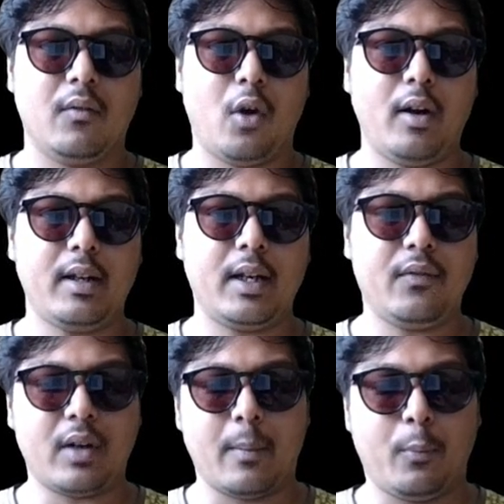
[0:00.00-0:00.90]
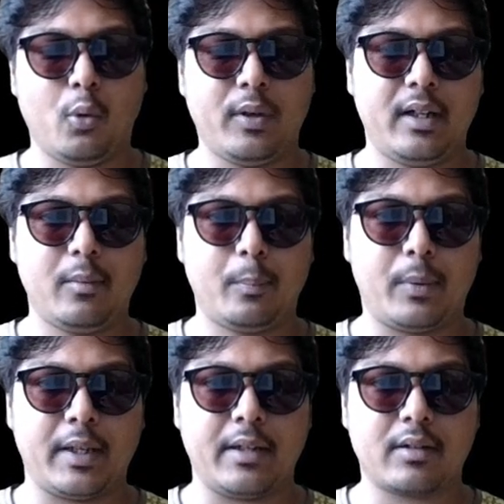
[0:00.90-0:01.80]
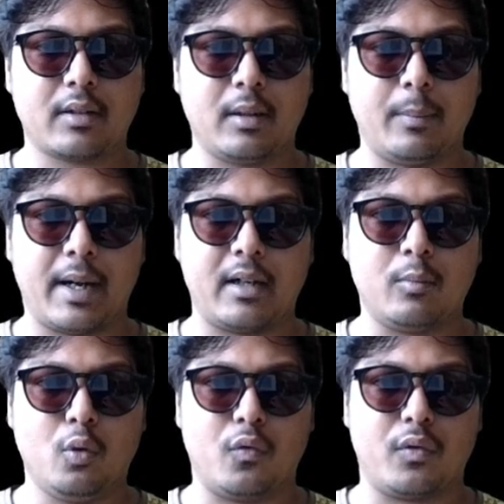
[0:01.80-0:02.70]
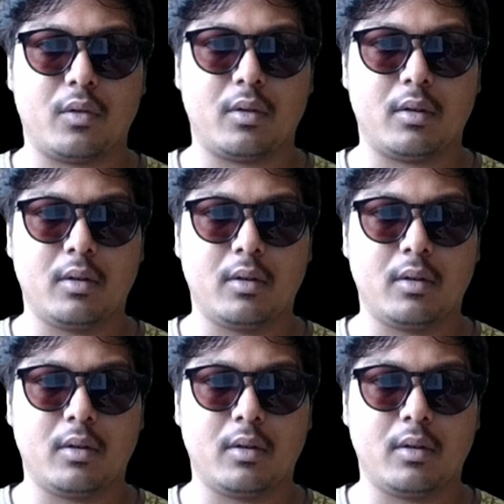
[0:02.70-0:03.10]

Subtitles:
What if opponent plays a bad move?